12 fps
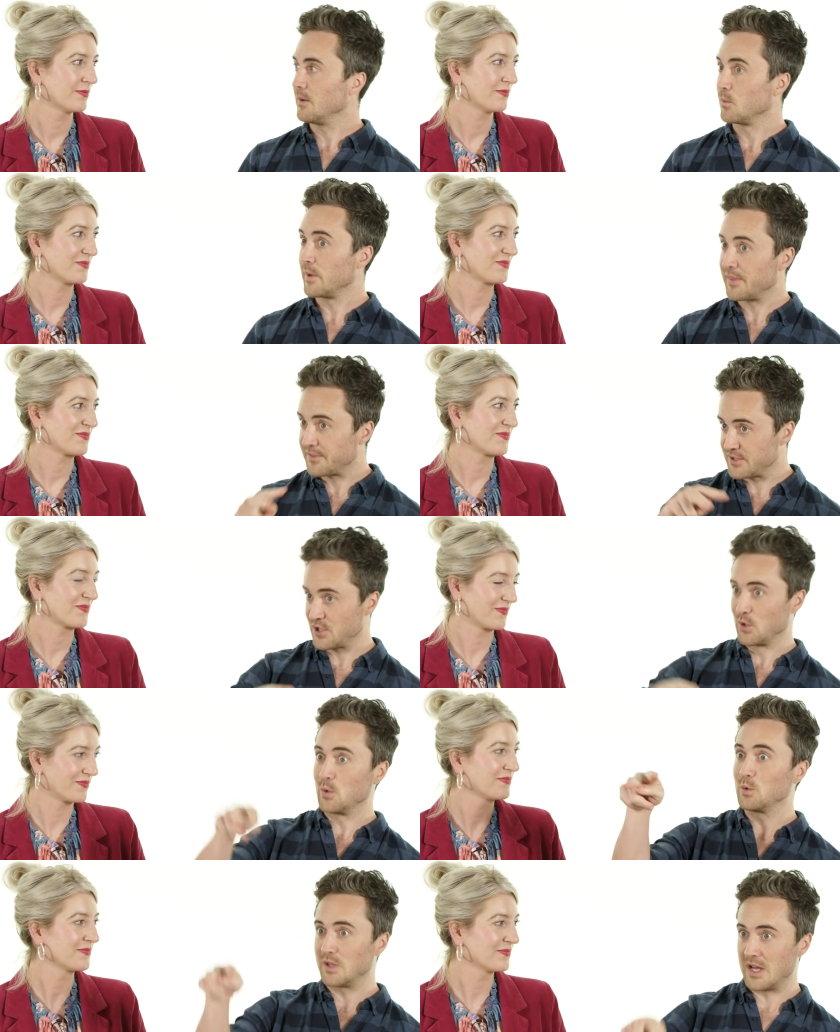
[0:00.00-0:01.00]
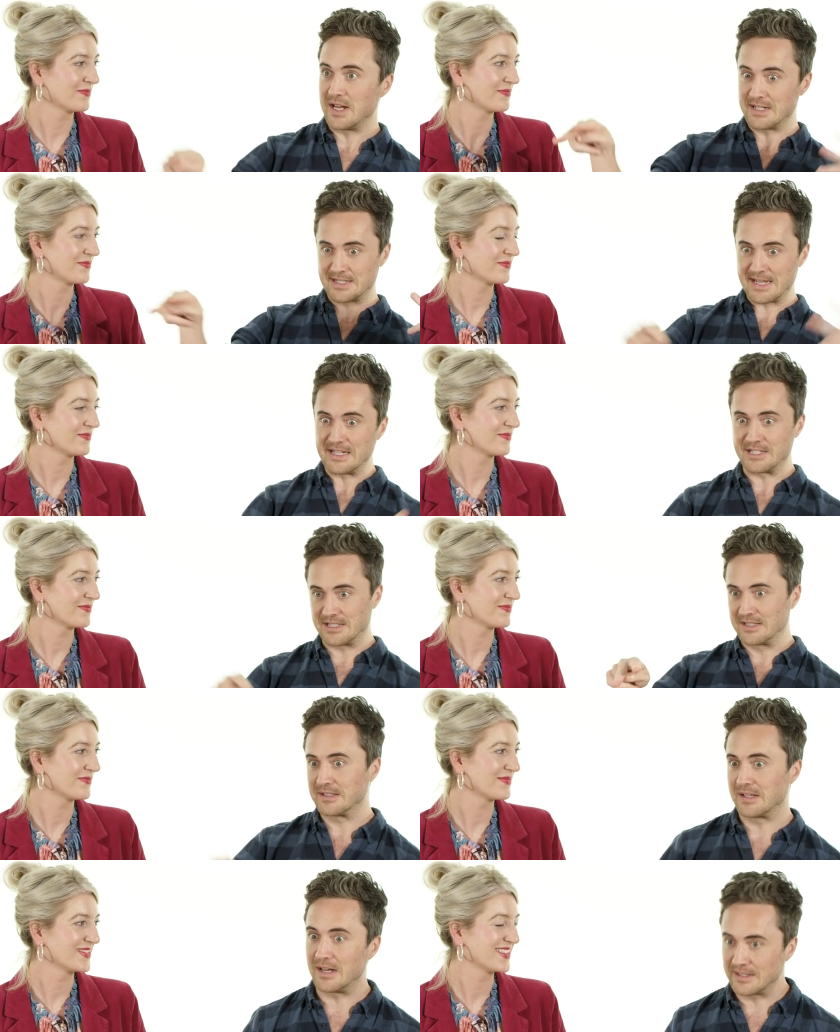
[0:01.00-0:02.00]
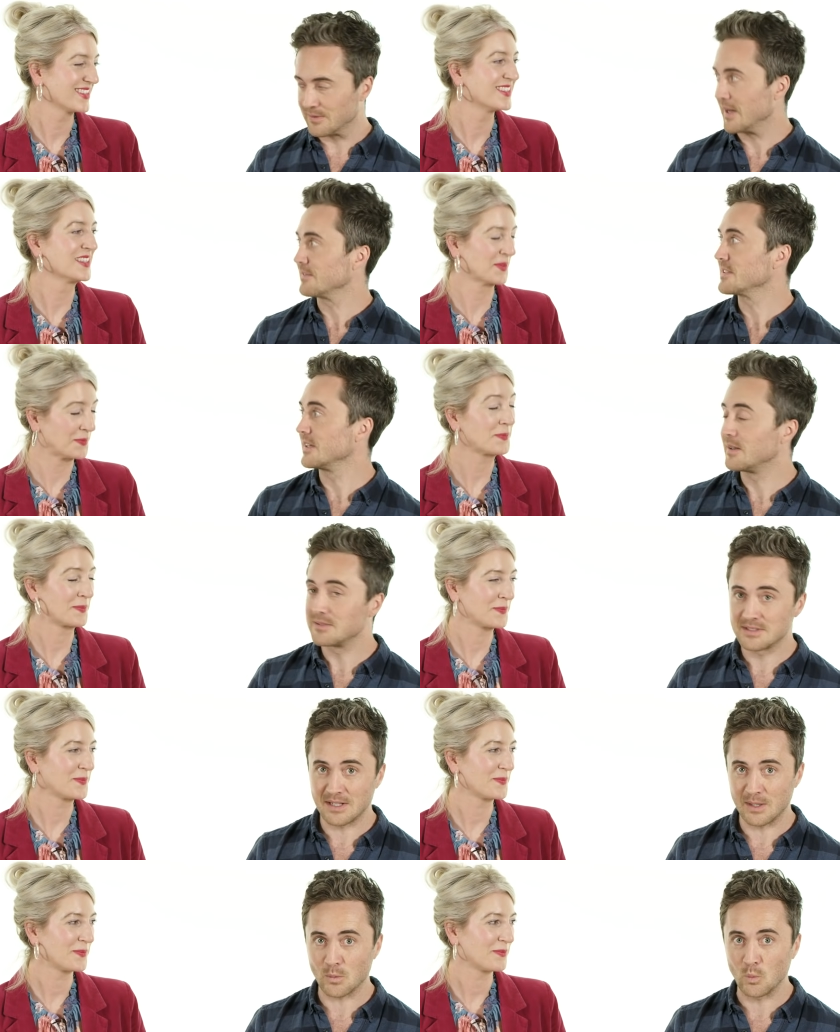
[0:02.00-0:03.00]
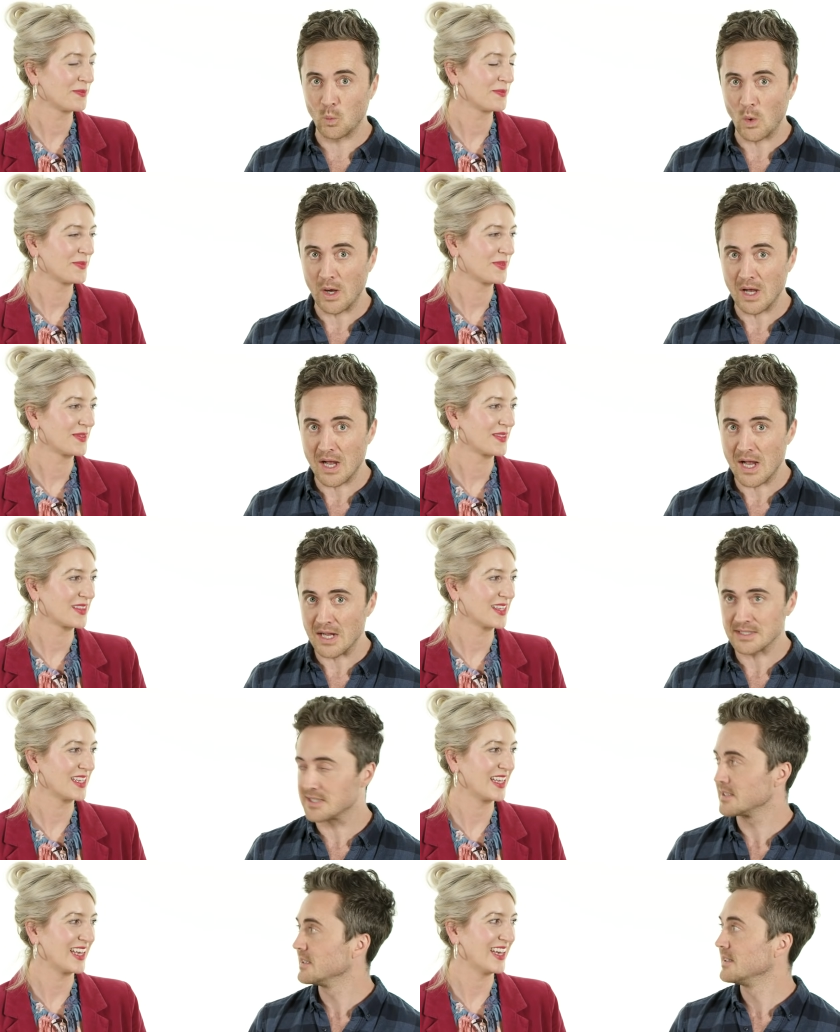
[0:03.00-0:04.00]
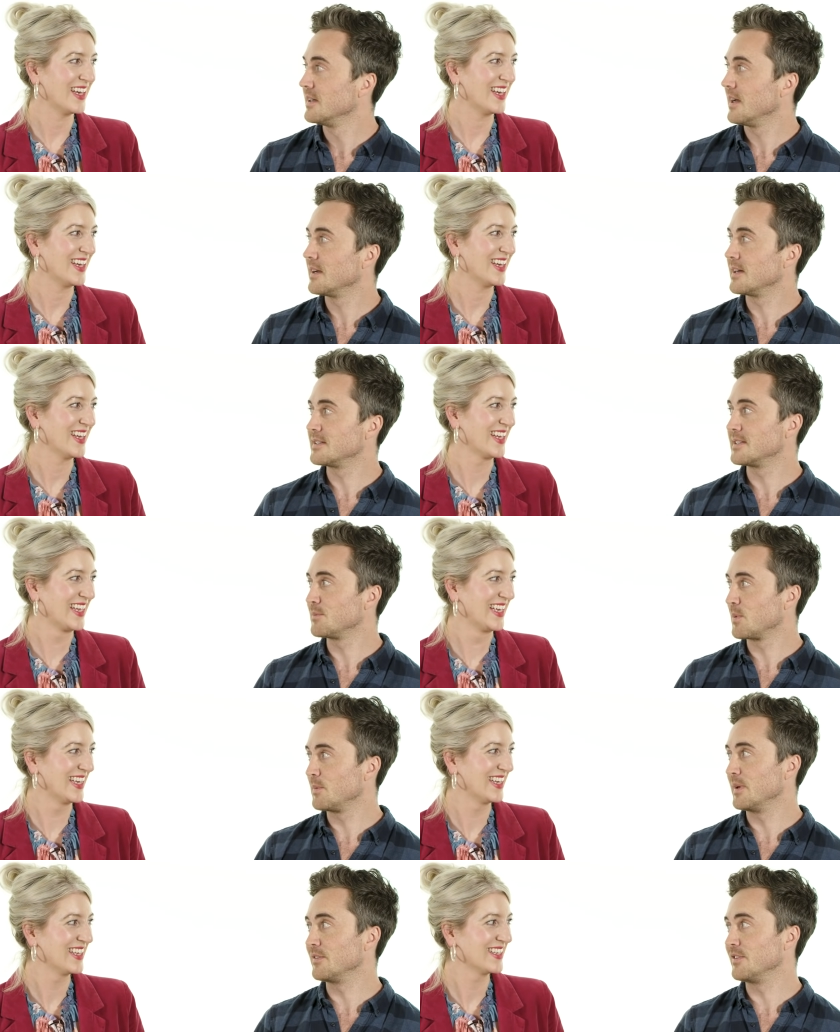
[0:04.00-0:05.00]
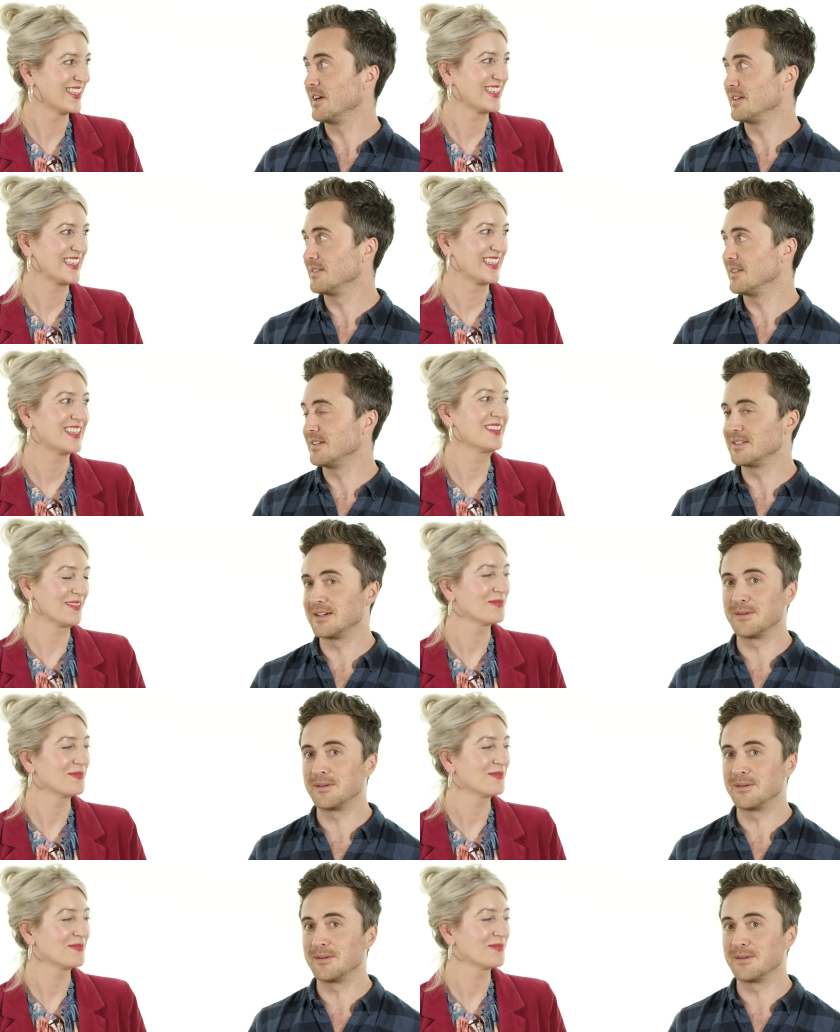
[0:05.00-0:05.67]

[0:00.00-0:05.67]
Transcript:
Speaker 1: with two lines each in the line graphs. And I was like, what? Yeah. And I didn't prepare for that. And